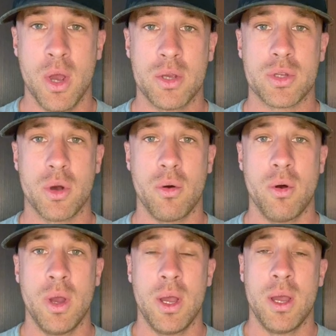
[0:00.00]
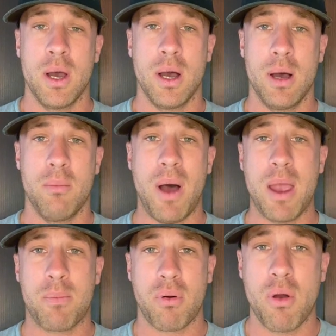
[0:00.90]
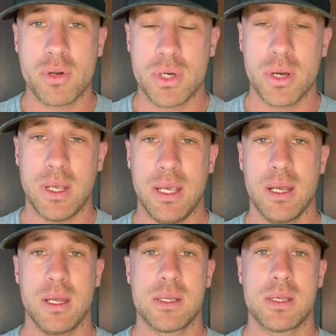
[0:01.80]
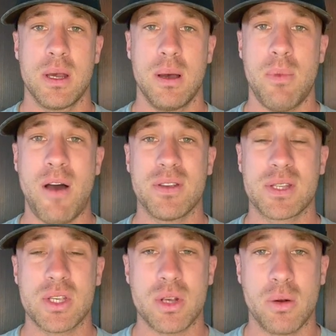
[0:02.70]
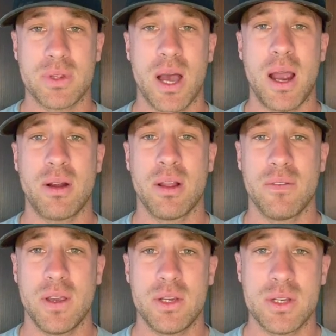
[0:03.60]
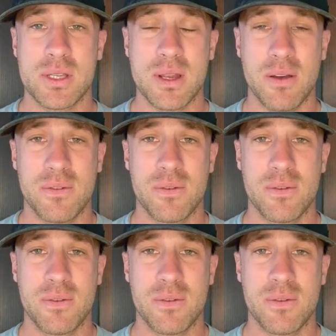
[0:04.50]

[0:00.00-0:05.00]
So my approach is obviously start with the higher elevation stuff,